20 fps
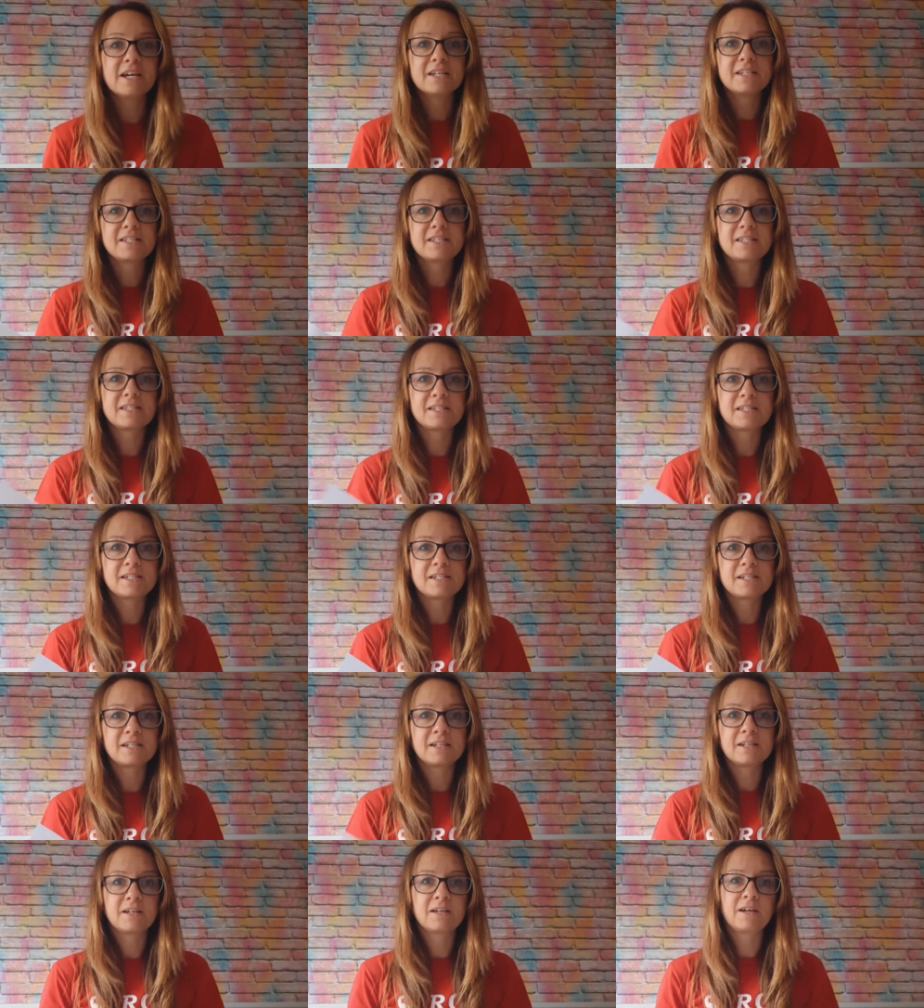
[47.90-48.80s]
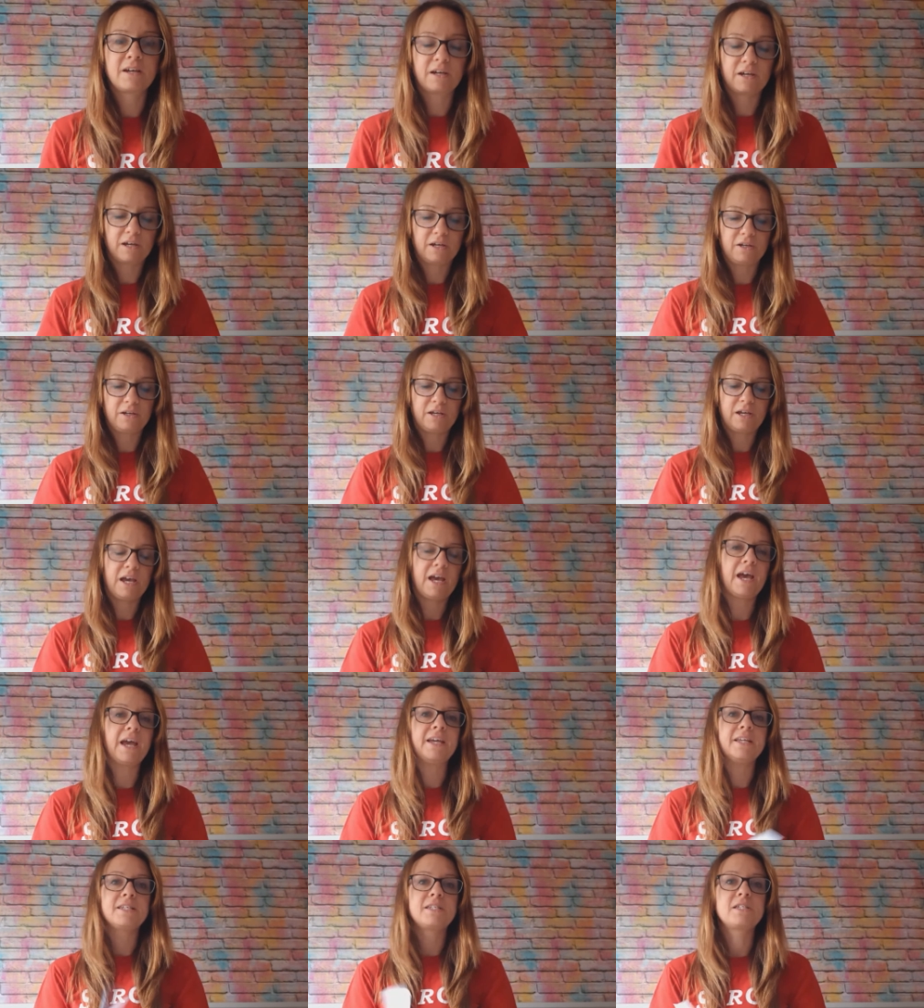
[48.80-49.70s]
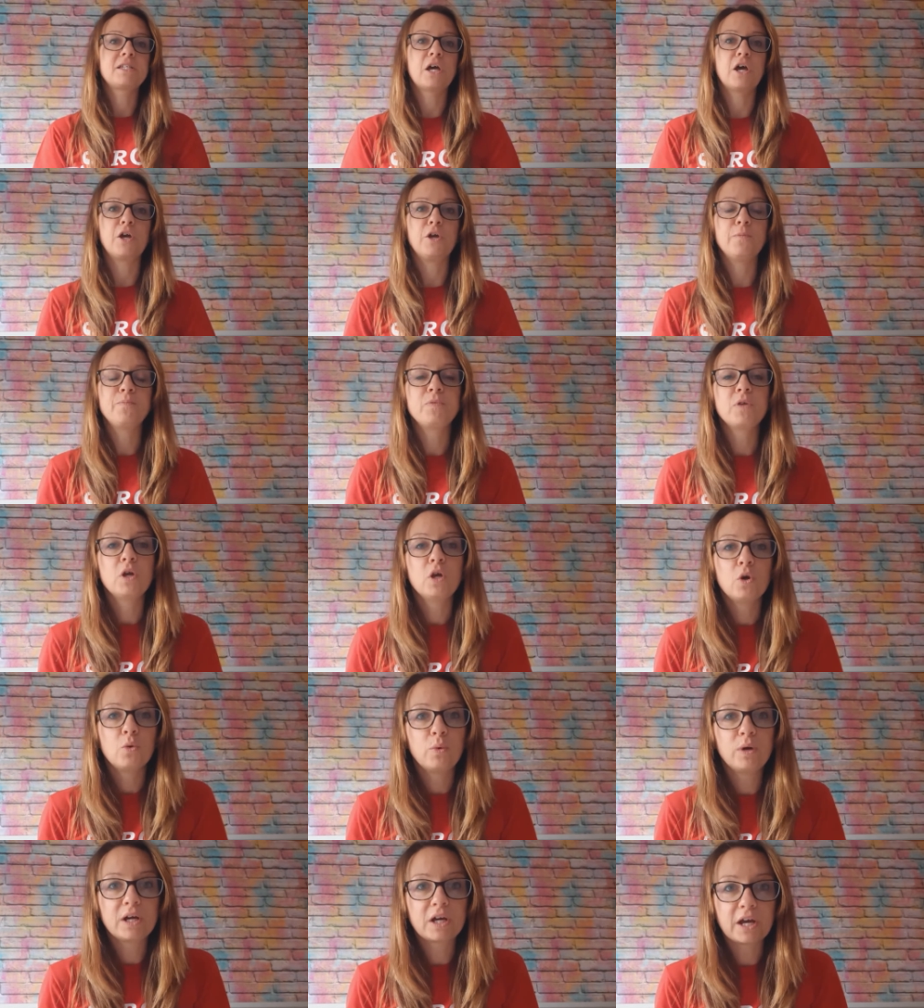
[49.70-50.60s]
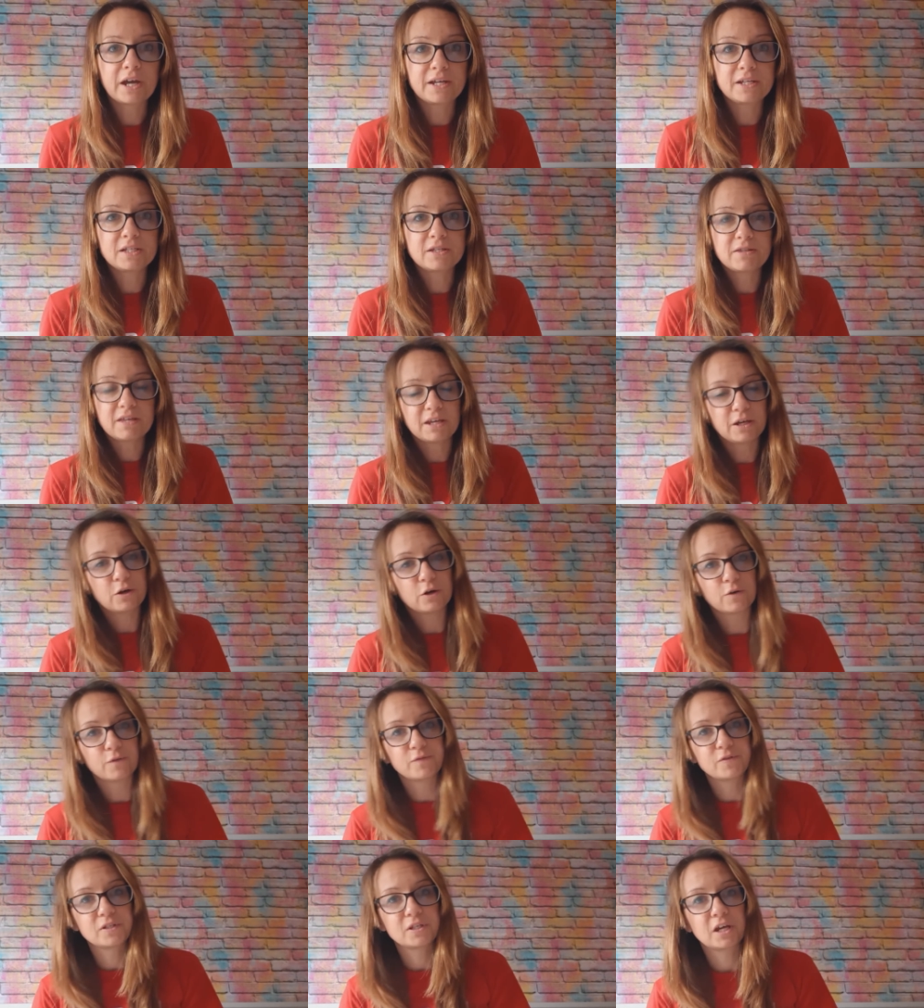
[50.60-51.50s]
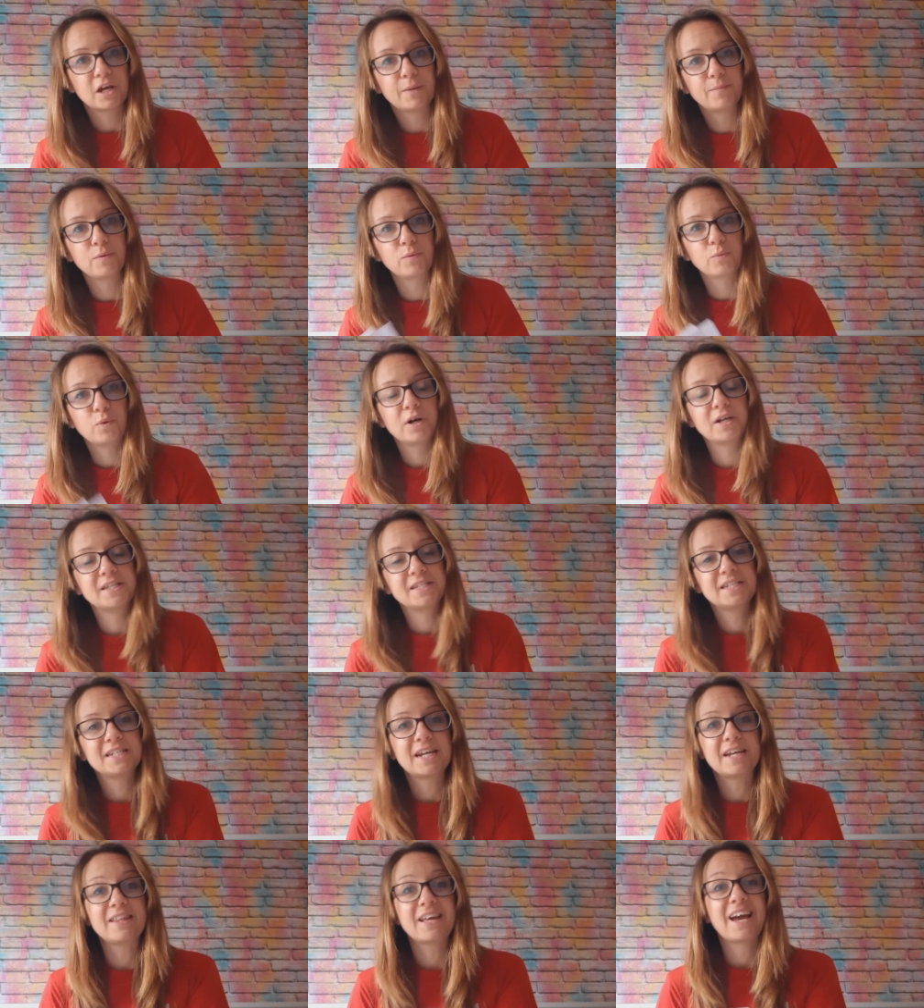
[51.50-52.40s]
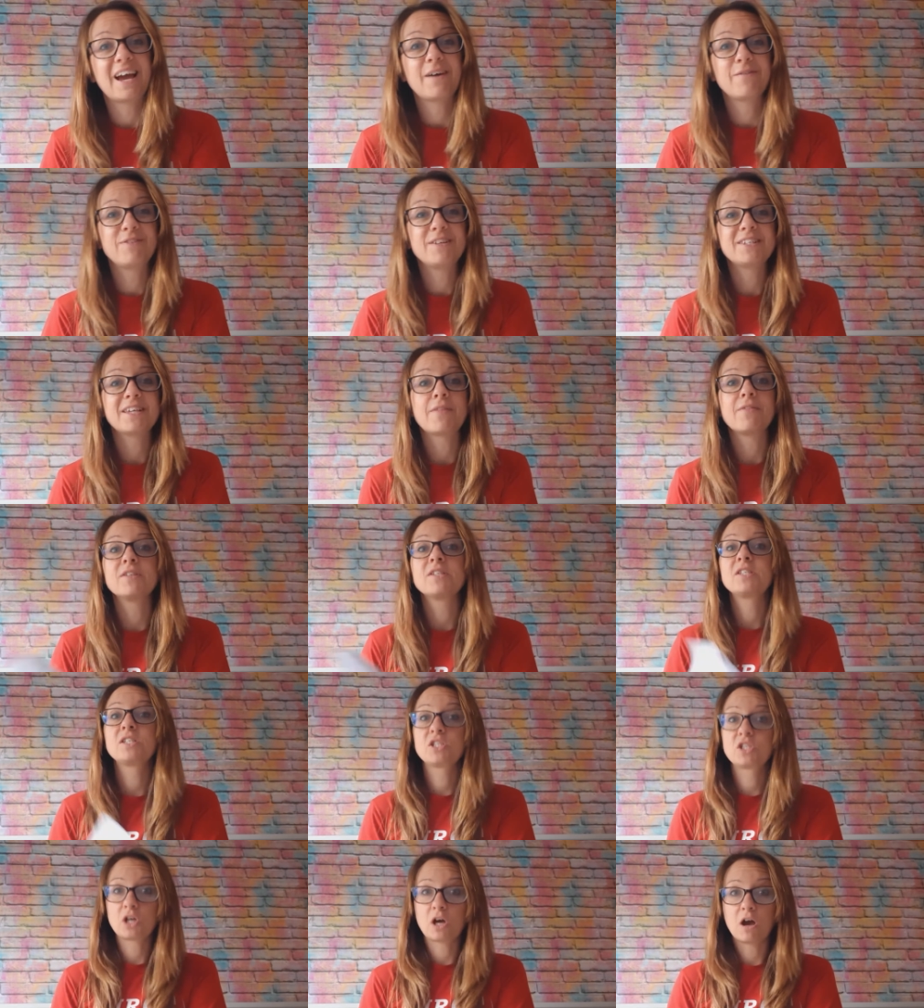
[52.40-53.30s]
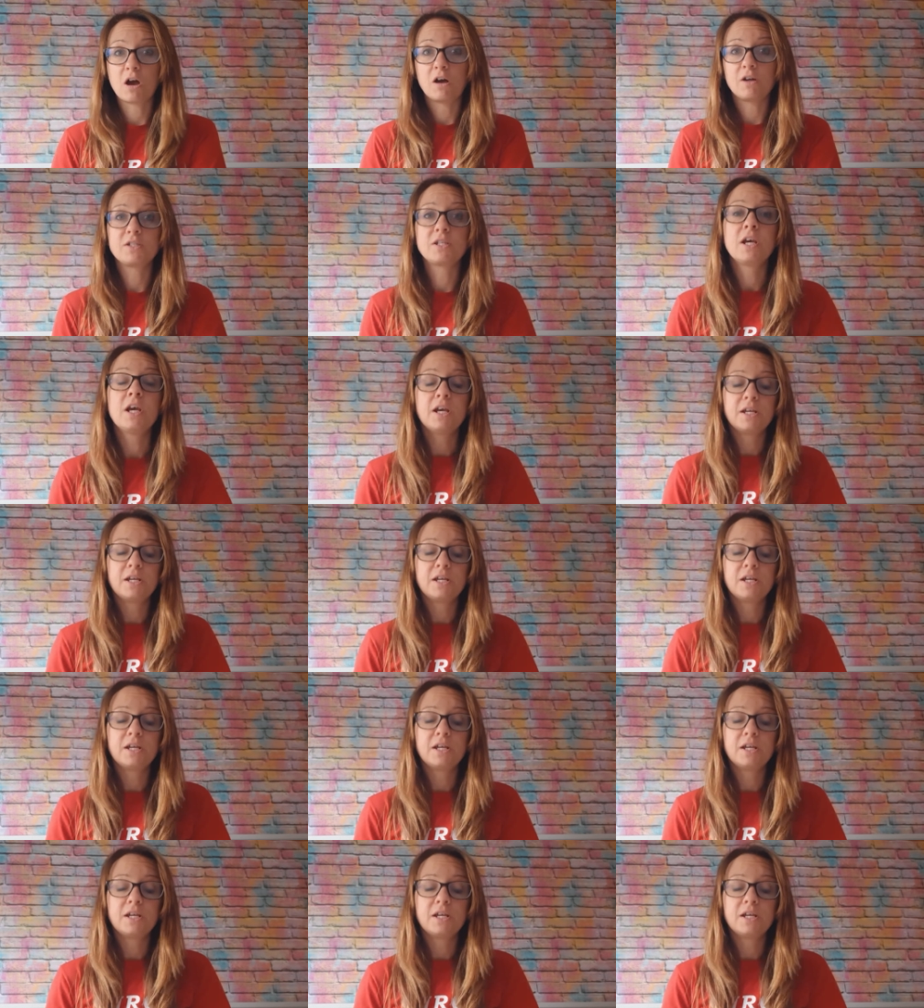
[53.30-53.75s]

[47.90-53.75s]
st. Okay, so we're going to think of some words today that have this at the start.